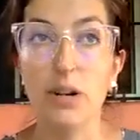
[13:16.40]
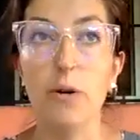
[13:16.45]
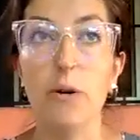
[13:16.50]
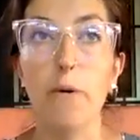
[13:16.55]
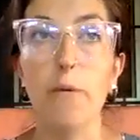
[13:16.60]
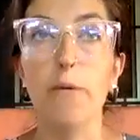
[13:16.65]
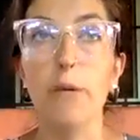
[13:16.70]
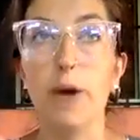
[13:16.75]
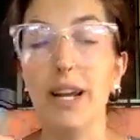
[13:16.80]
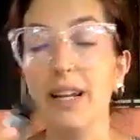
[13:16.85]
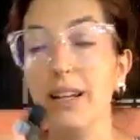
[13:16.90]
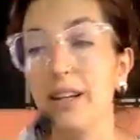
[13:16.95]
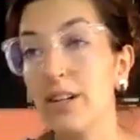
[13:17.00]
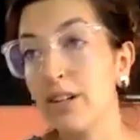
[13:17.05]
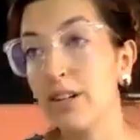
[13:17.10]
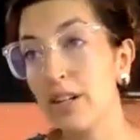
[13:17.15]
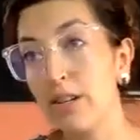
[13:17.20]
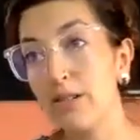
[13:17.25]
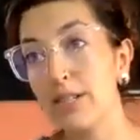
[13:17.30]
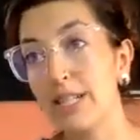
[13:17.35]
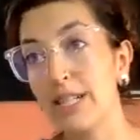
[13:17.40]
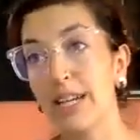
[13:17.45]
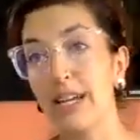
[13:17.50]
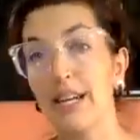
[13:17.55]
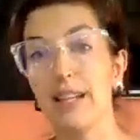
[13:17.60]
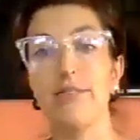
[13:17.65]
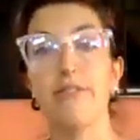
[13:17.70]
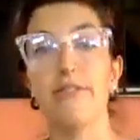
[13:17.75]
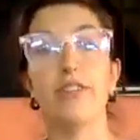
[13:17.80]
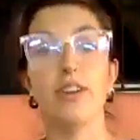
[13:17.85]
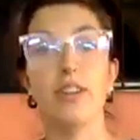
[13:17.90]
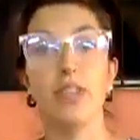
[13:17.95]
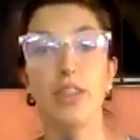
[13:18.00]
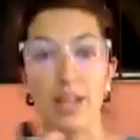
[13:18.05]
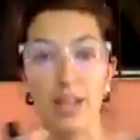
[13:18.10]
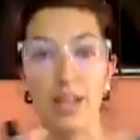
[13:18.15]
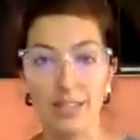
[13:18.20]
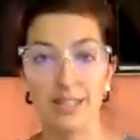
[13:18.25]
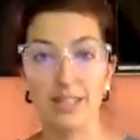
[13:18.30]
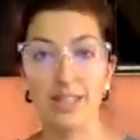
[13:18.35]
So when you're using it for
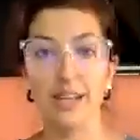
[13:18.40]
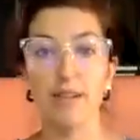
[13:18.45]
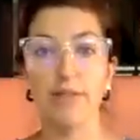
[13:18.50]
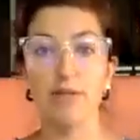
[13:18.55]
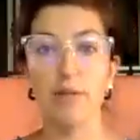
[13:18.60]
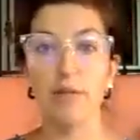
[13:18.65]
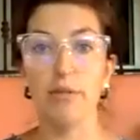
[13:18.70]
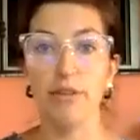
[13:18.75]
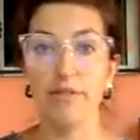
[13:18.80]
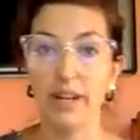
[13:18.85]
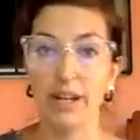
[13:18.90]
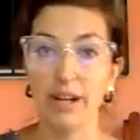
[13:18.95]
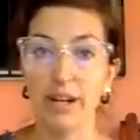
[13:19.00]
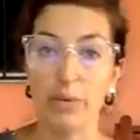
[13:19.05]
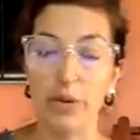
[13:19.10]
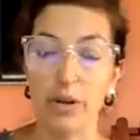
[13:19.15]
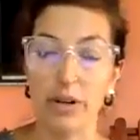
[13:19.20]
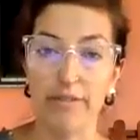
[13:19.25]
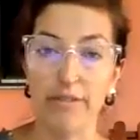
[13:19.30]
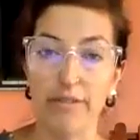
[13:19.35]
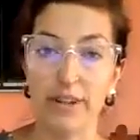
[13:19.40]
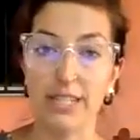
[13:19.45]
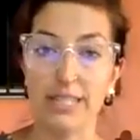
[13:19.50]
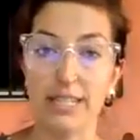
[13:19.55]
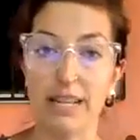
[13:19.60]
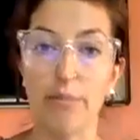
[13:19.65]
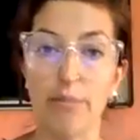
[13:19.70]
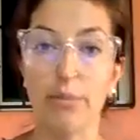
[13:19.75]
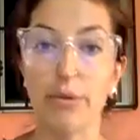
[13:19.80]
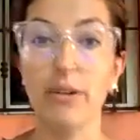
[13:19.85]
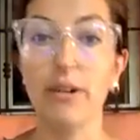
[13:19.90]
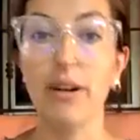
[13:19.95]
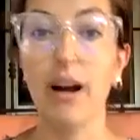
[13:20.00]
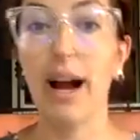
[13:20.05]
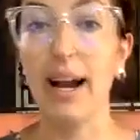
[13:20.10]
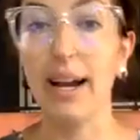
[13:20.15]
things like removing a wart, for example,